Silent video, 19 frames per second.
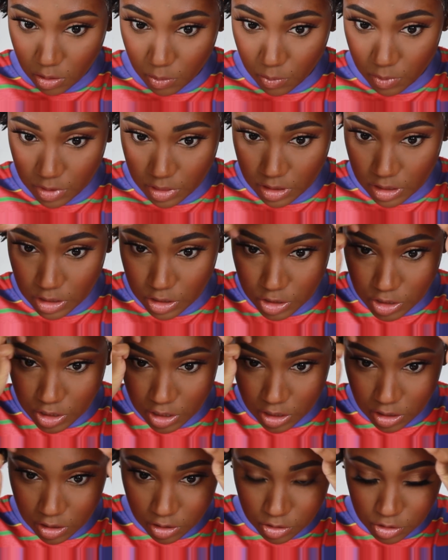with the
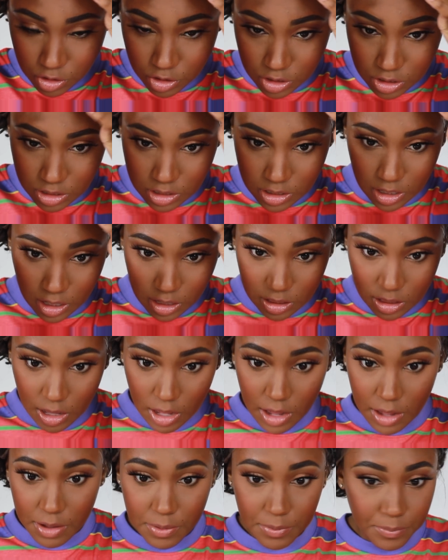gel just like
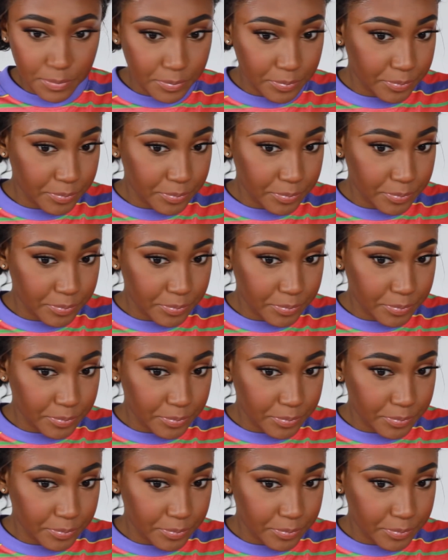that.